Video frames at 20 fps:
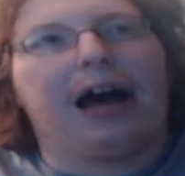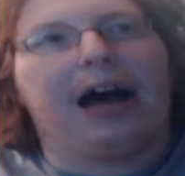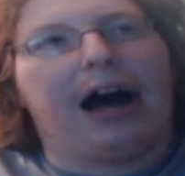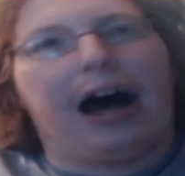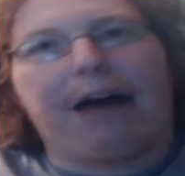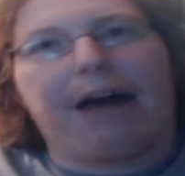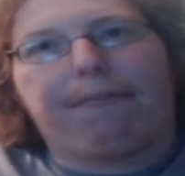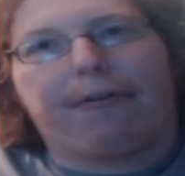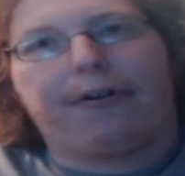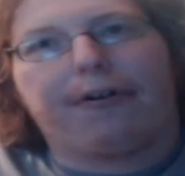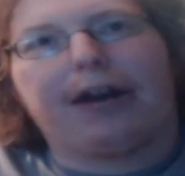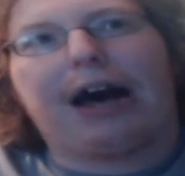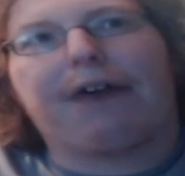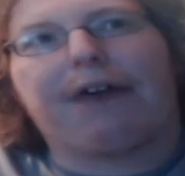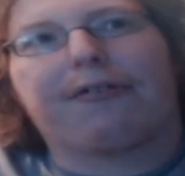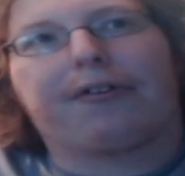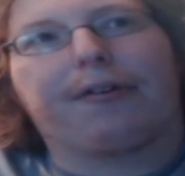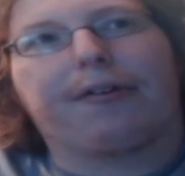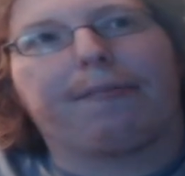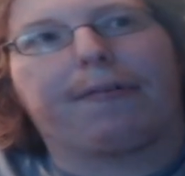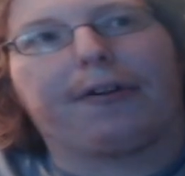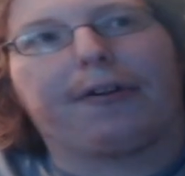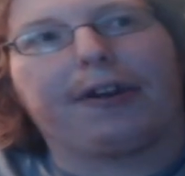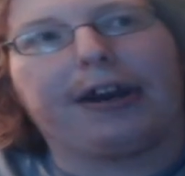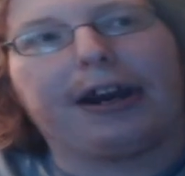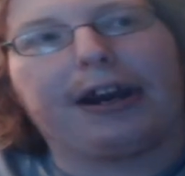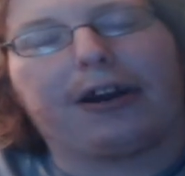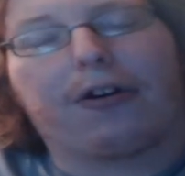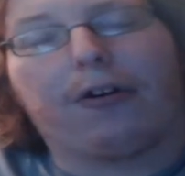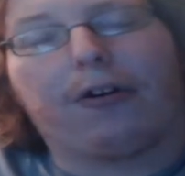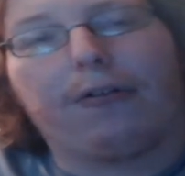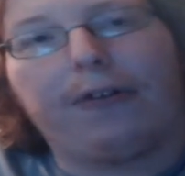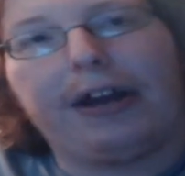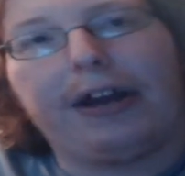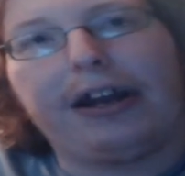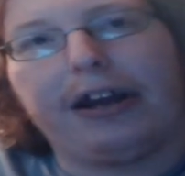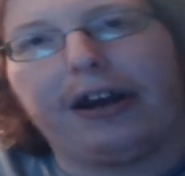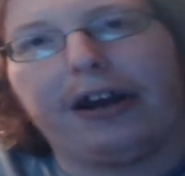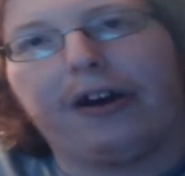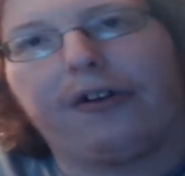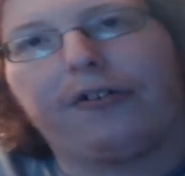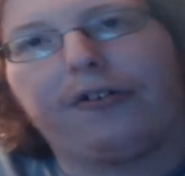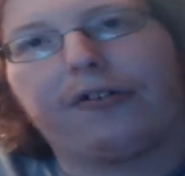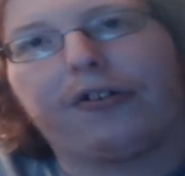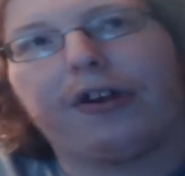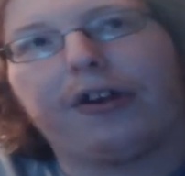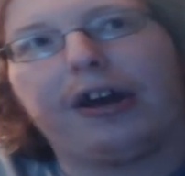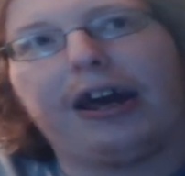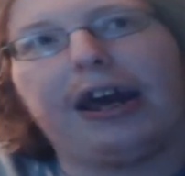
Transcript: I put out some political videos,